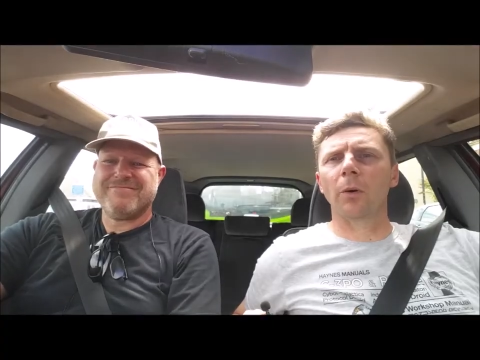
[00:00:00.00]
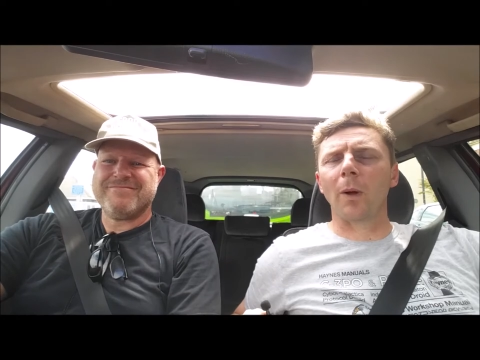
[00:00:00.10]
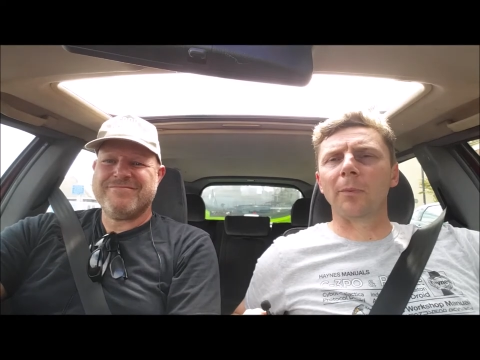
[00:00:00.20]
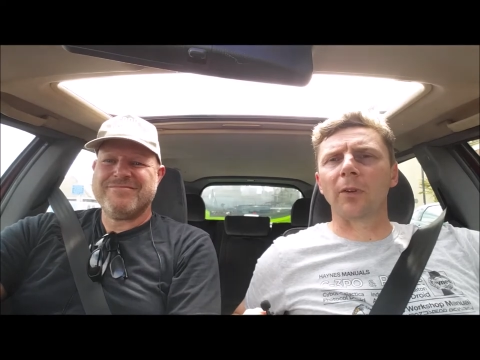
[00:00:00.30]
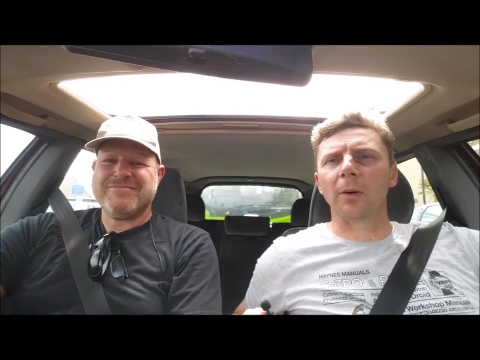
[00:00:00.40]
Speaker 1: On our
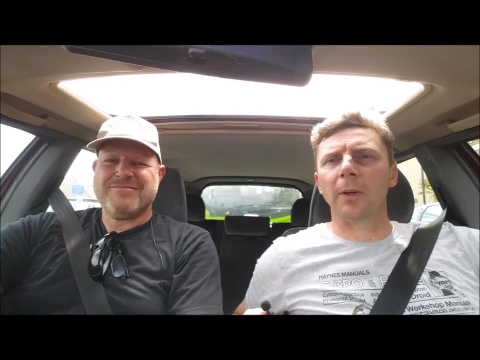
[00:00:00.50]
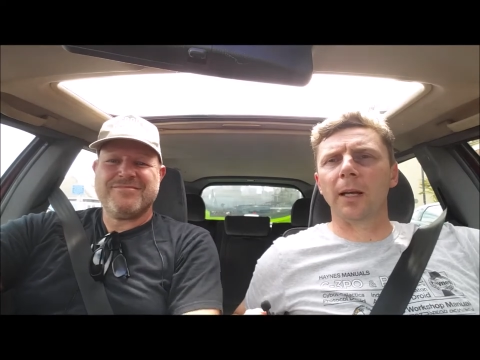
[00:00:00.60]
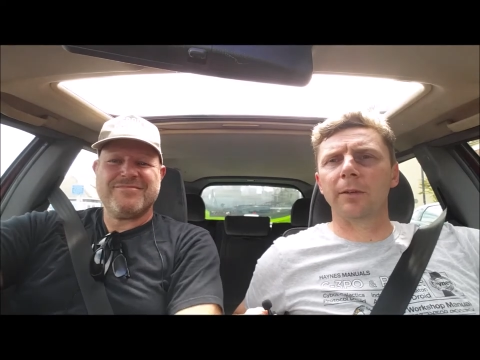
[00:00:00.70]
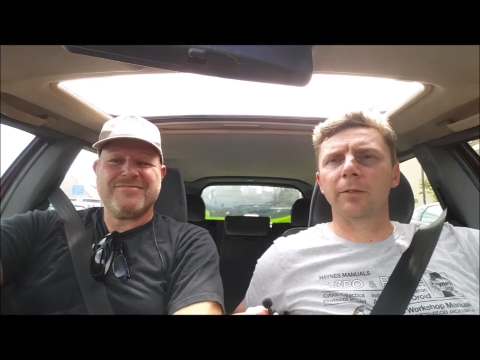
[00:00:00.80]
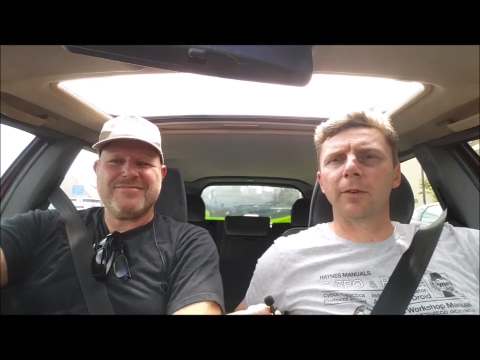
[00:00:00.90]
website, we
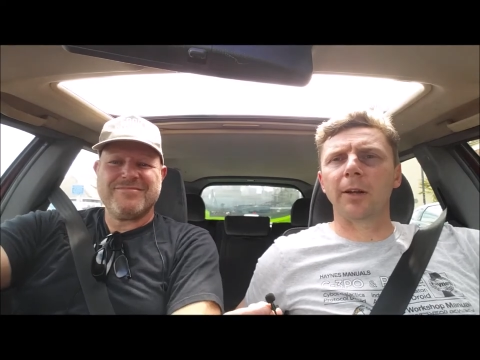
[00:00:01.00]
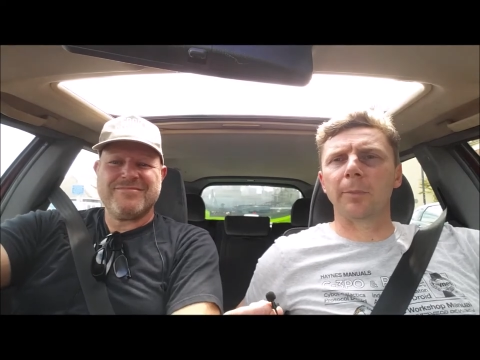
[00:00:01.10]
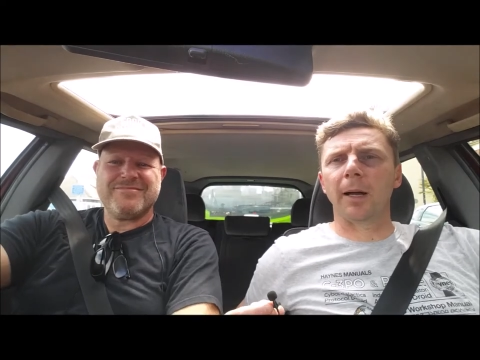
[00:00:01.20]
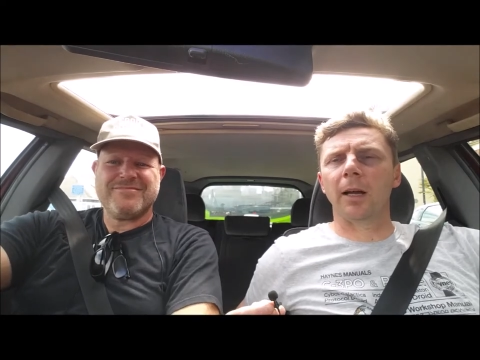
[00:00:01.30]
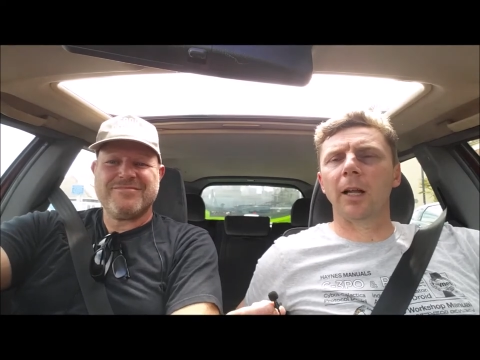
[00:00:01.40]
have around
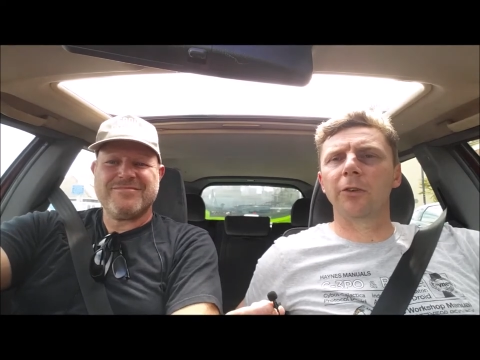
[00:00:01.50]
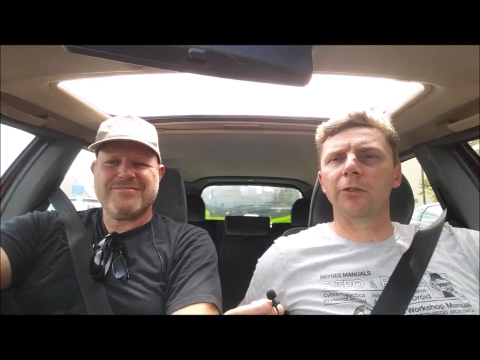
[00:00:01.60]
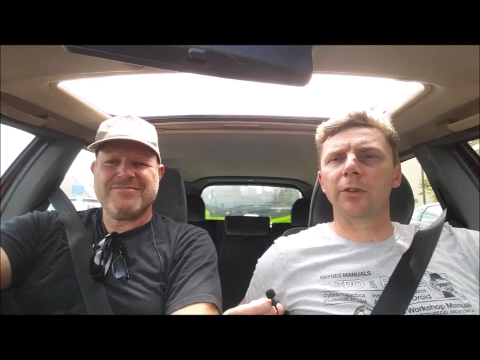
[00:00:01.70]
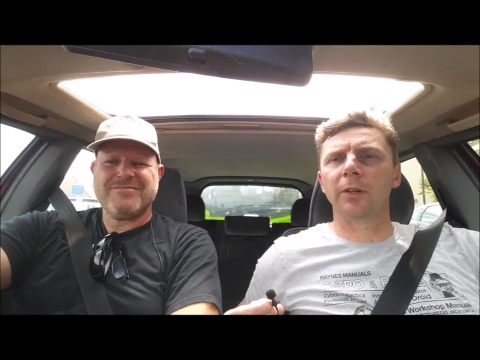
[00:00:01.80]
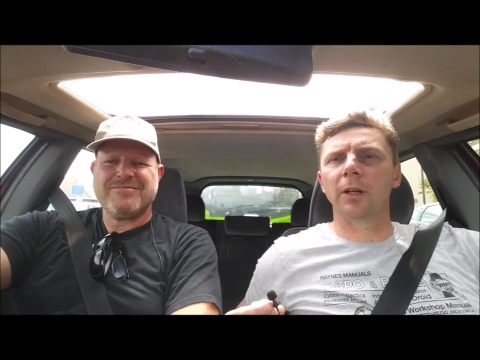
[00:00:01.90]
about
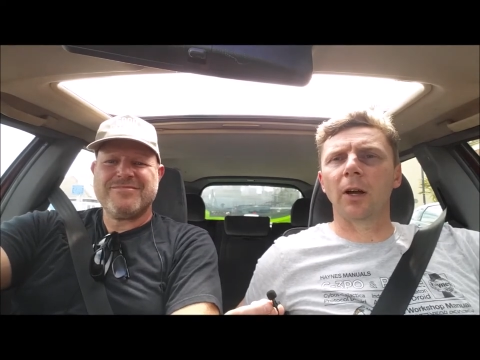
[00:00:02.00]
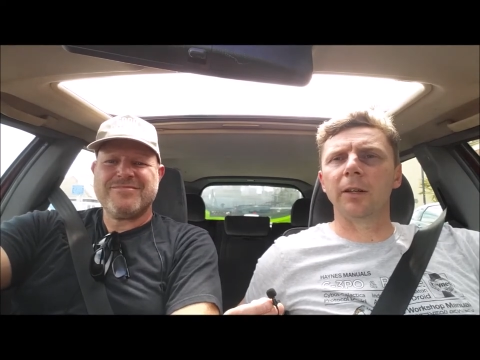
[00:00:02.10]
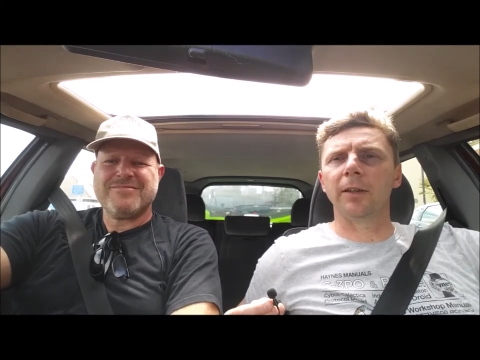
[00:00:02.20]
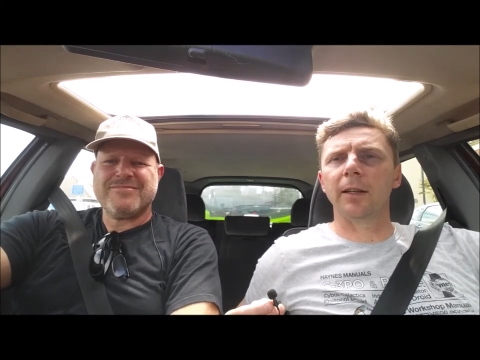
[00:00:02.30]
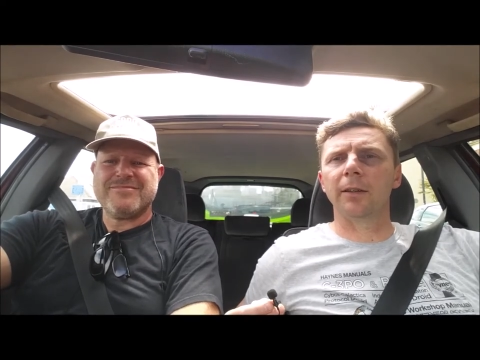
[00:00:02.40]
100
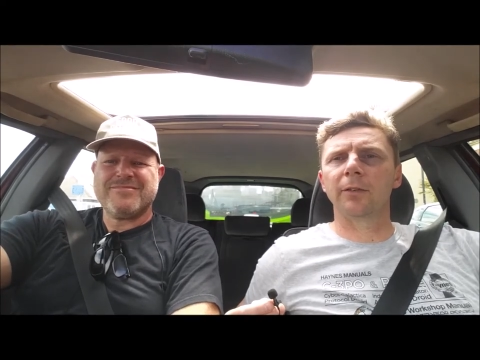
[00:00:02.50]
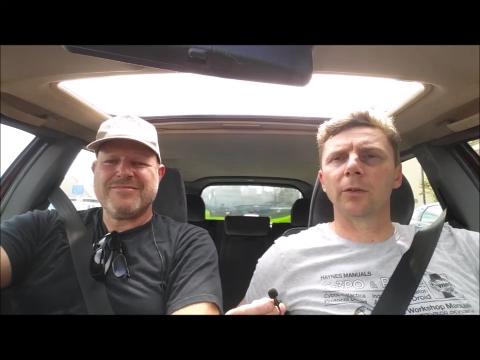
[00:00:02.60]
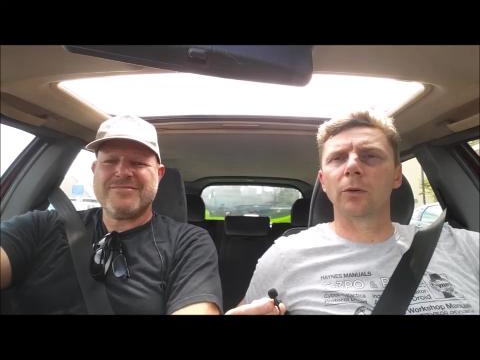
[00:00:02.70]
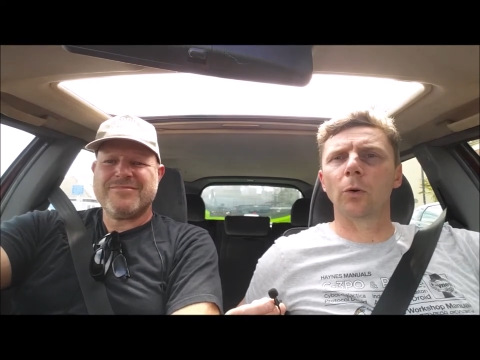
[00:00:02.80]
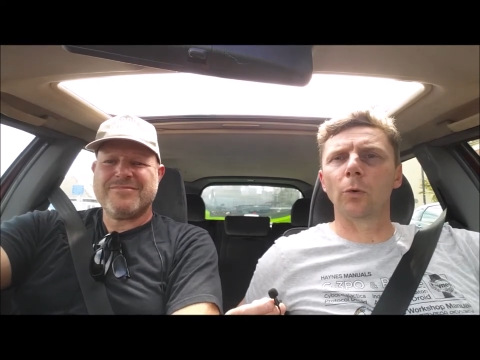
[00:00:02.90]
ideas
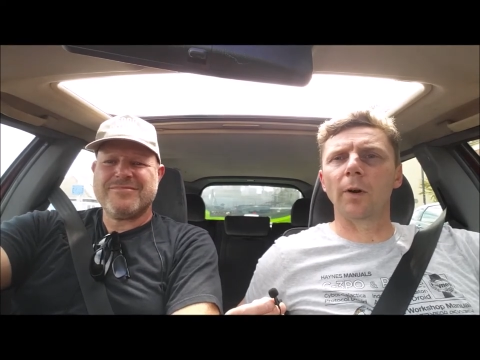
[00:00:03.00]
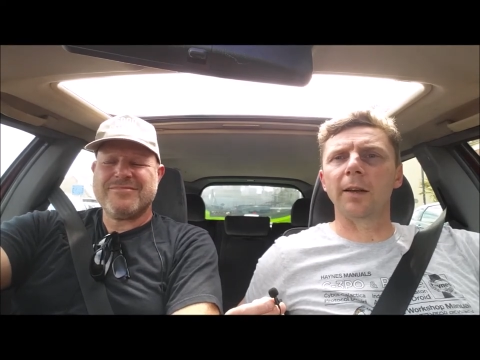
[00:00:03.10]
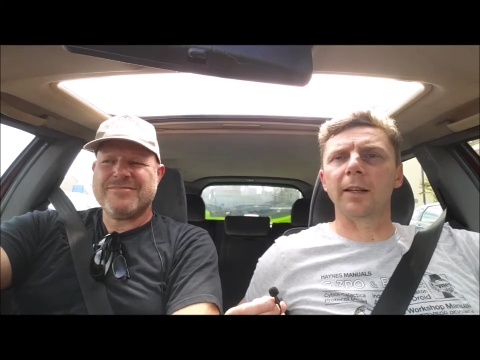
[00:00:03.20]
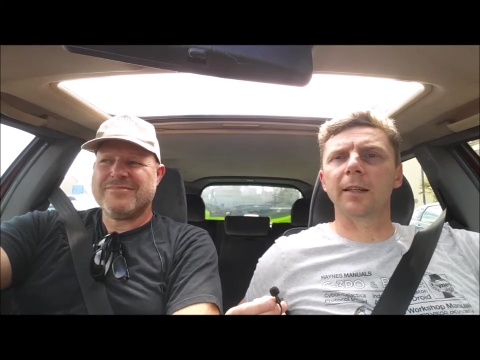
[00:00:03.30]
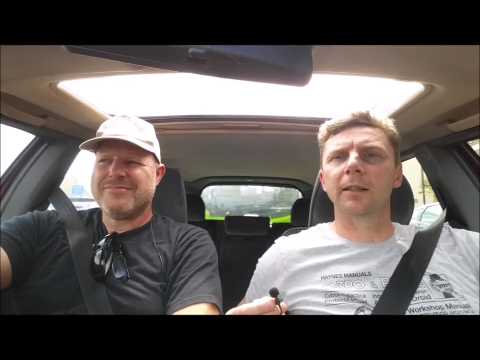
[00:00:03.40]

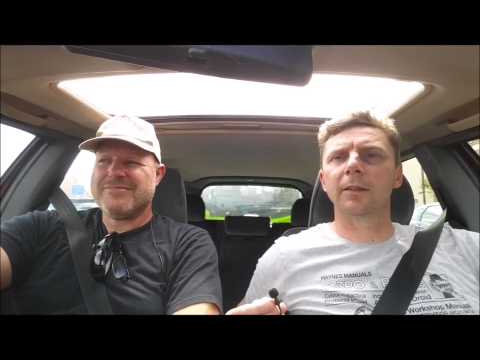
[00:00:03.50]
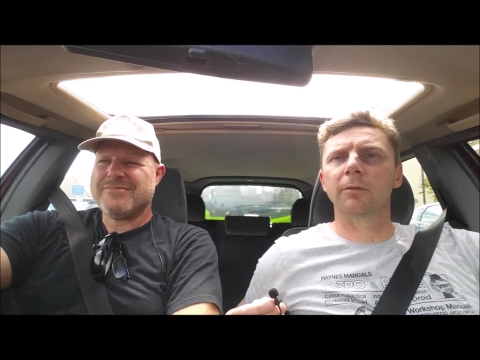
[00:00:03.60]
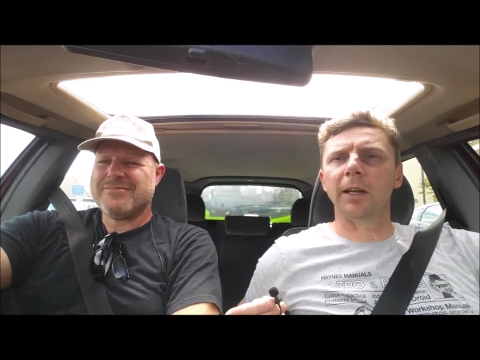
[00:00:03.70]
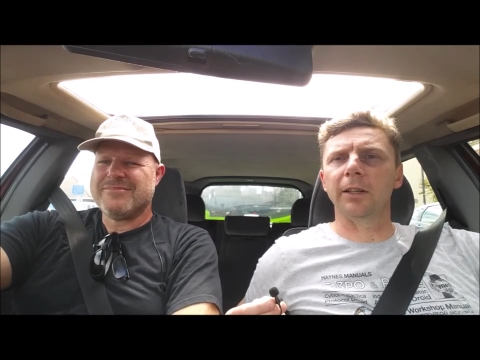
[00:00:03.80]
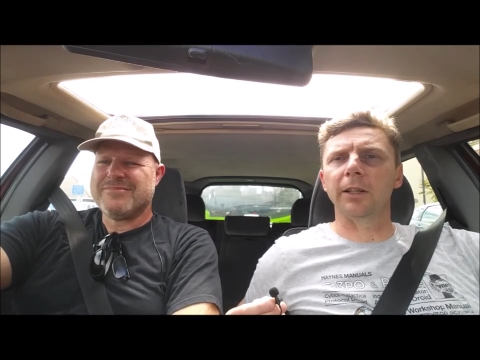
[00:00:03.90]
already
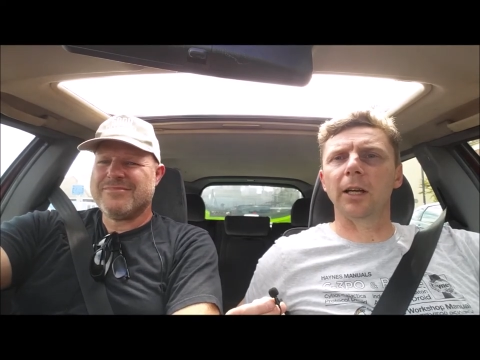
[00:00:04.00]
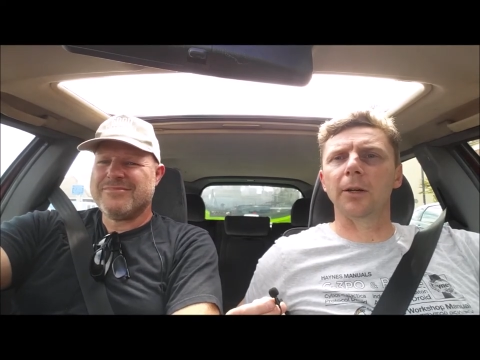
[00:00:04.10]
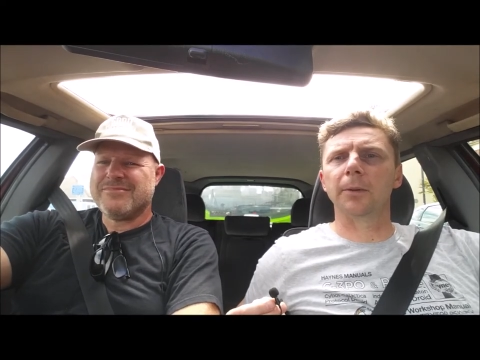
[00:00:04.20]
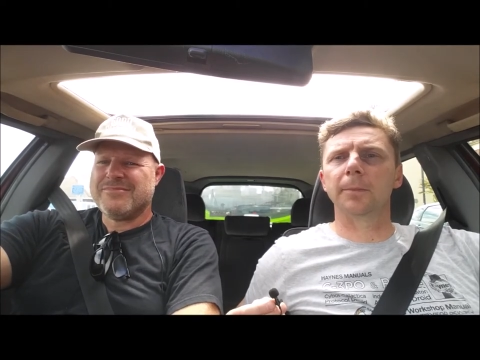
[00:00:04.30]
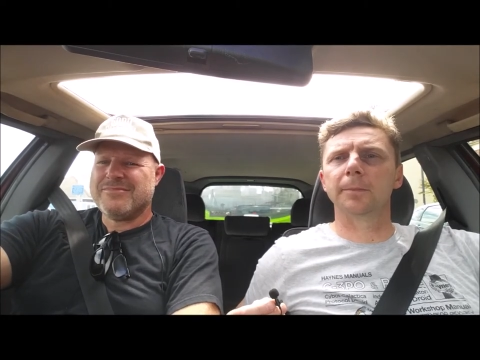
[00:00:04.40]
ready to
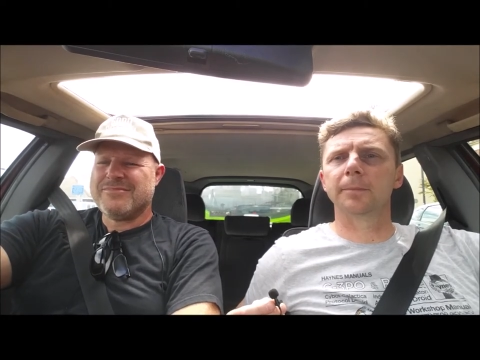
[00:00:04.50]
go.